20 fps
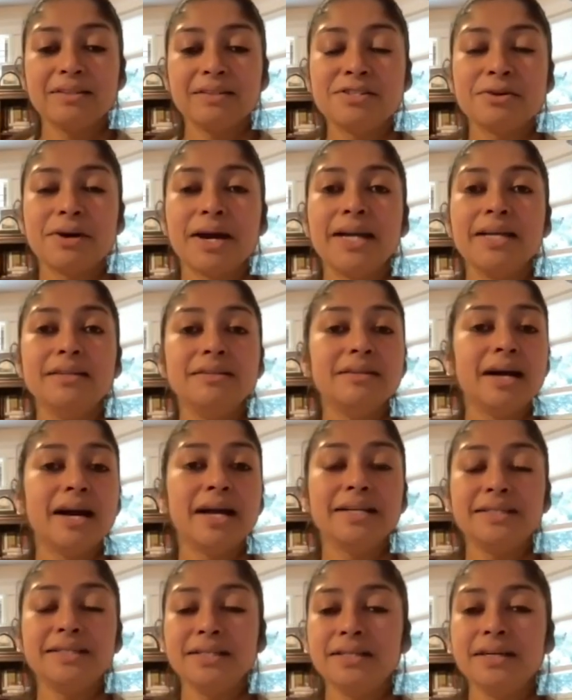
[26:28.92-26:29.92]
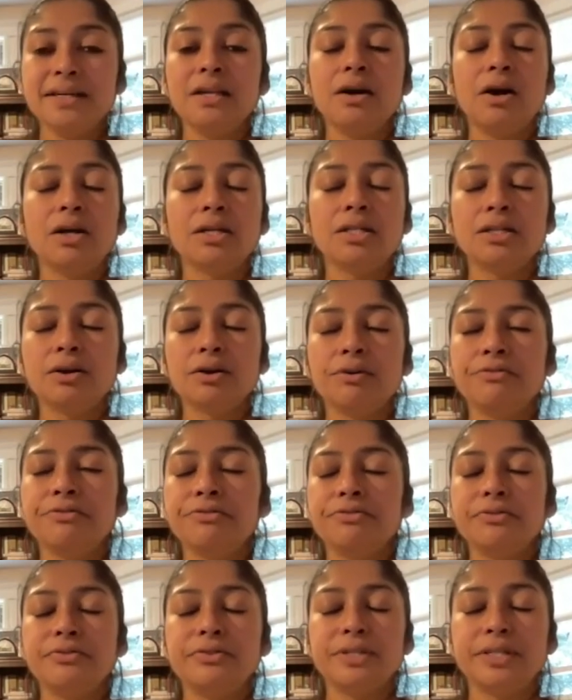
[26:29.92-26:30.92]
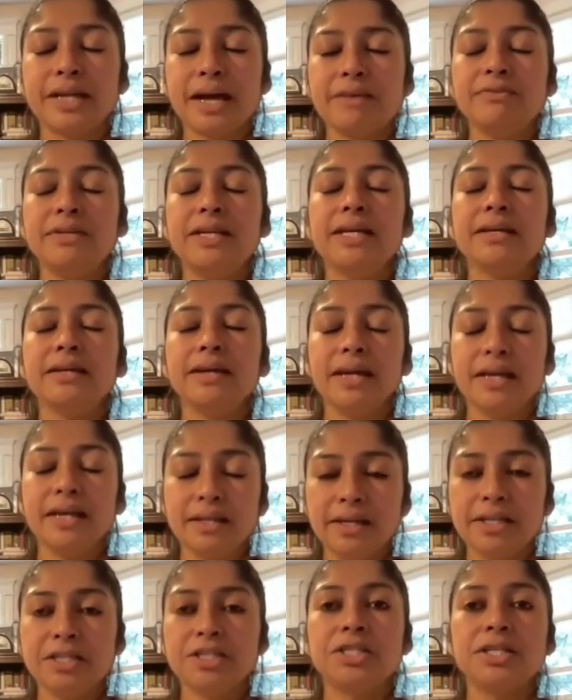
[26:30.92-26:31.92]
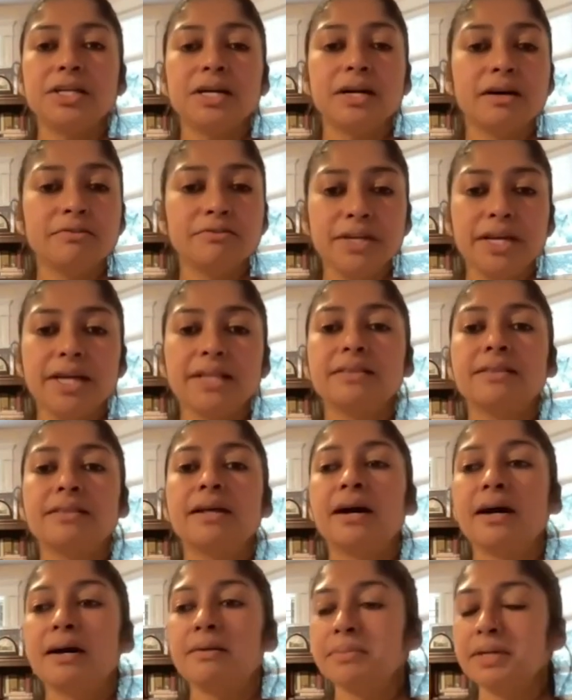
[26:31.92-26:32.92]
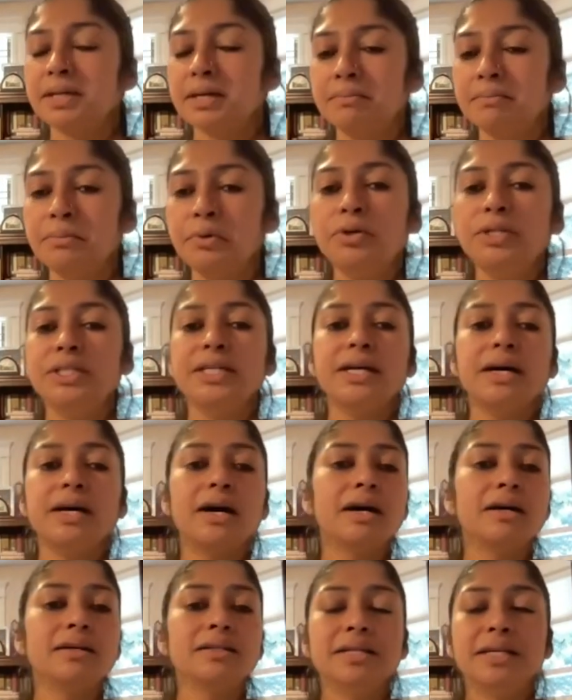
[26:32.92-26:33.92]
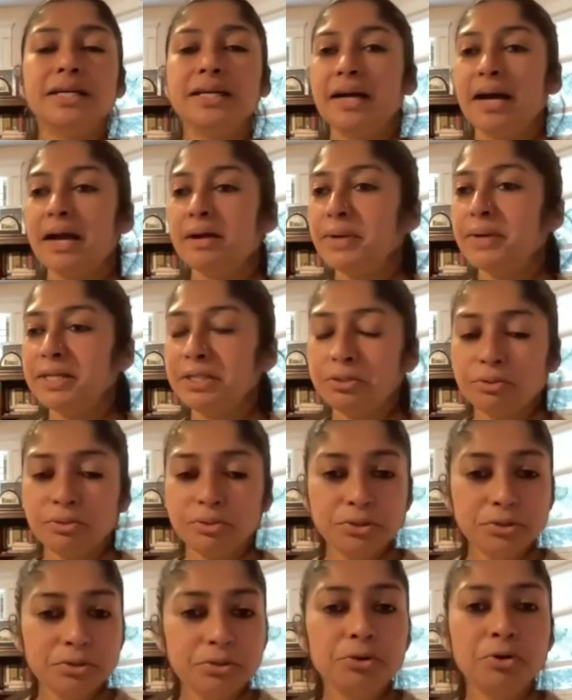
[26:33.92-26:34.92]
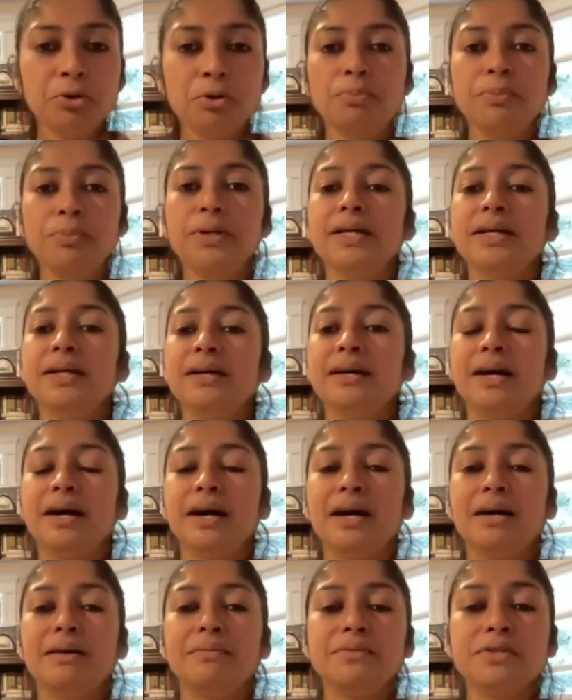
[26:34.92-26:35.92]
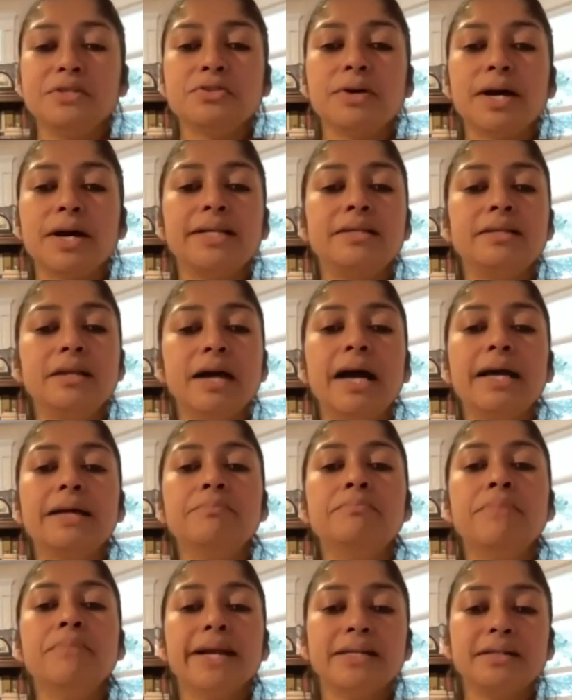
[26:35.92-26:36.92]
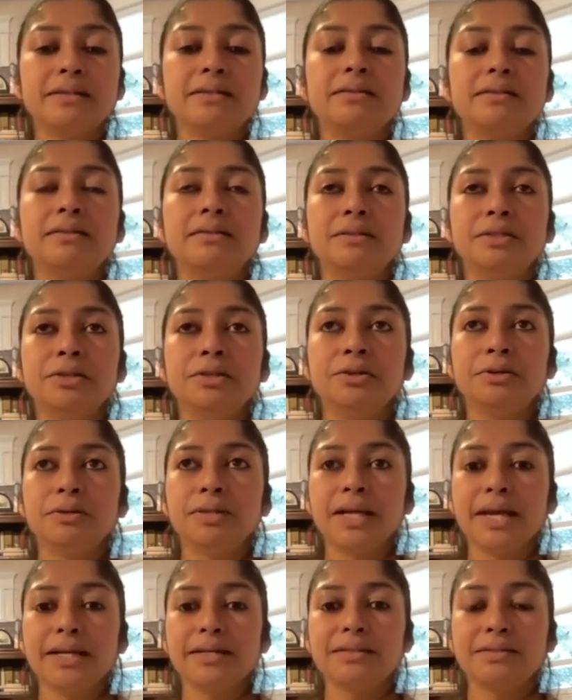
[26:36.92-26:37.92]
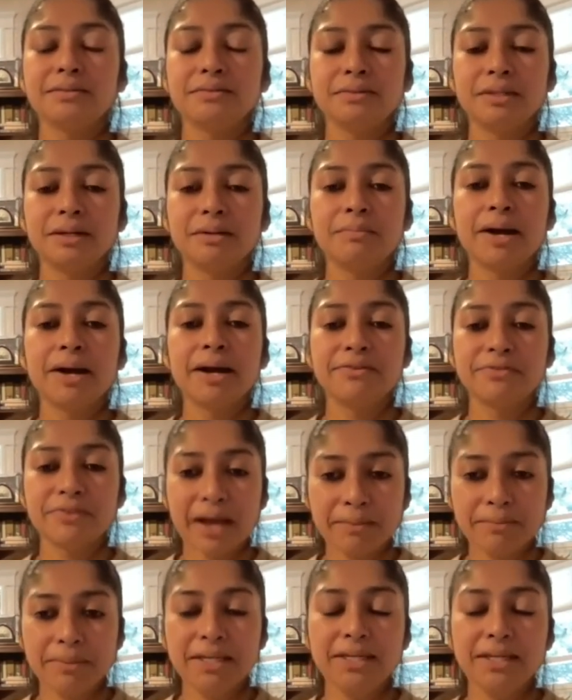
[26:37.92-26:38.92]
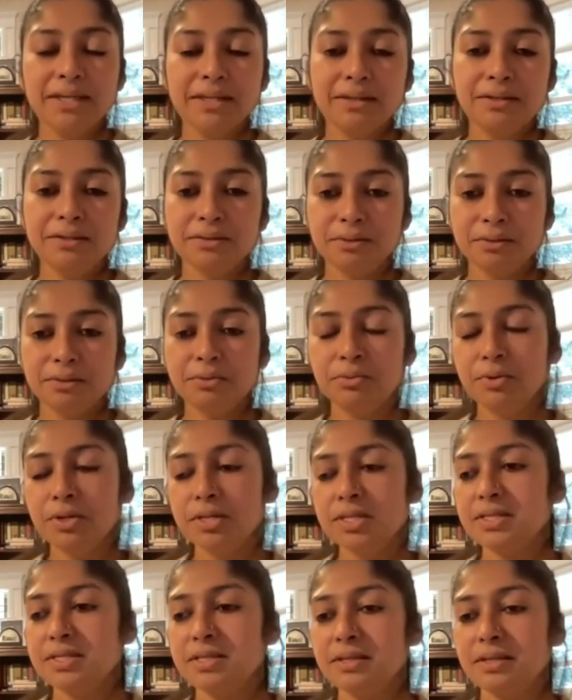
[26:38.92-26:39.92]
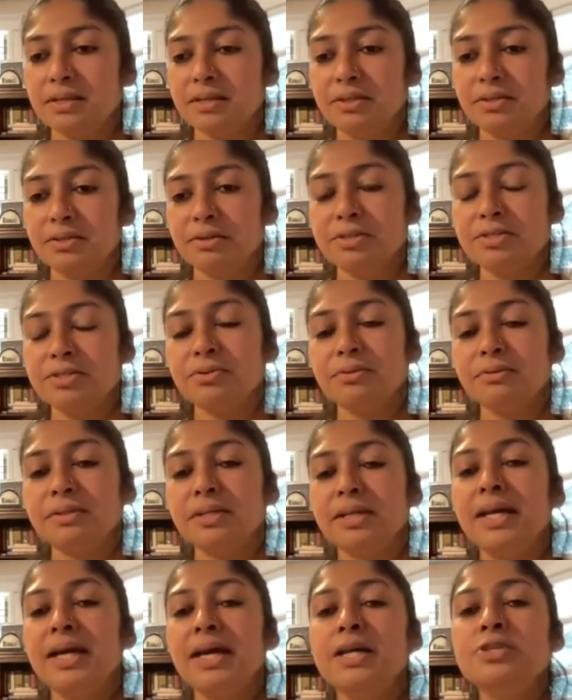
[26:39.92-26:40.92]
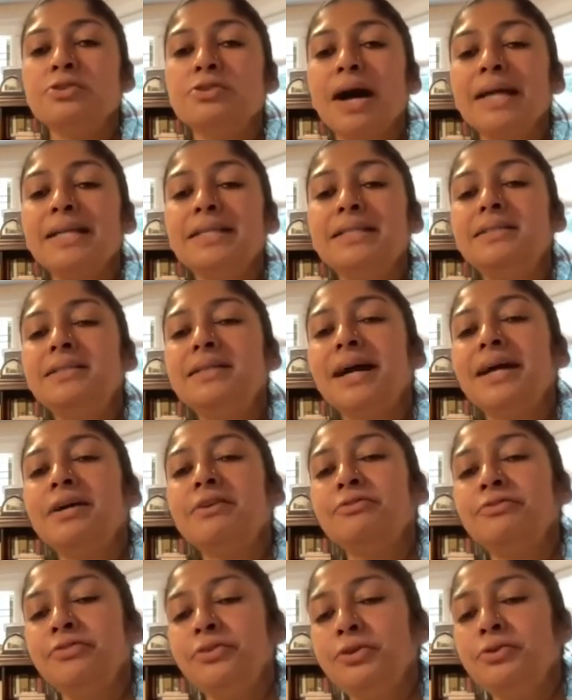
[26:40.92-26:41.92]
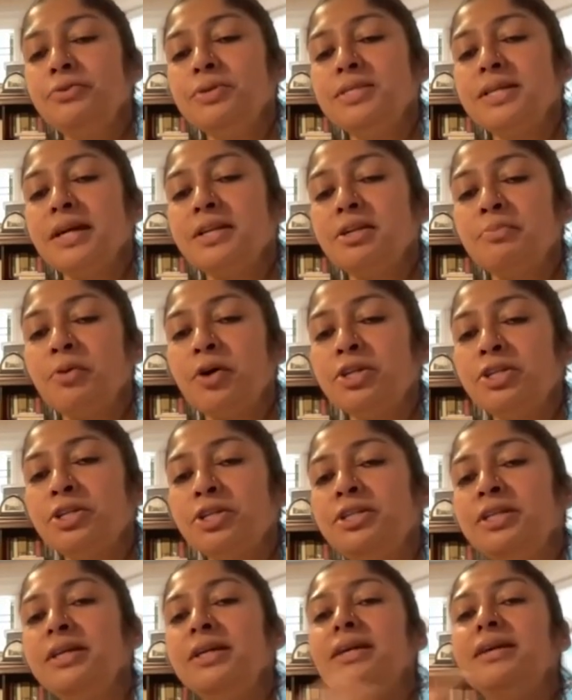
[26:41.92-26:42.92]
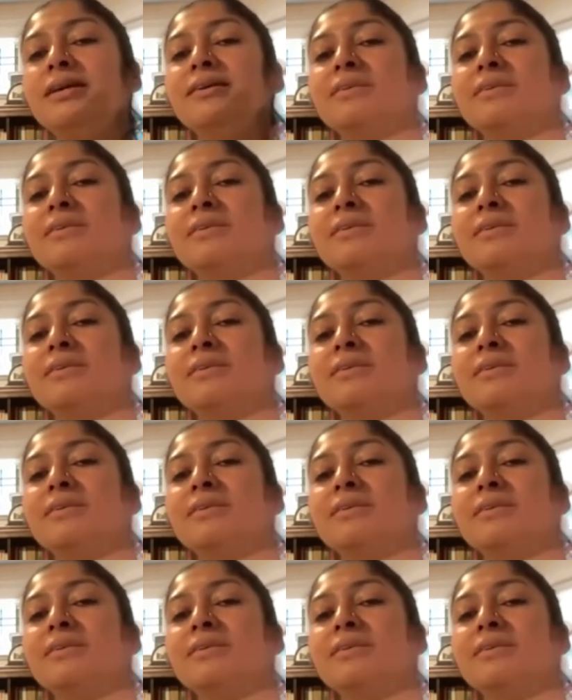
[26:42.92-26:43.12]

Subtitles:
So I did a lot of traveling in Asia, Vietnam, Cambodia. I went to Europe. So I met, you know, like my family who was, you know, so I kind of used that opportunity,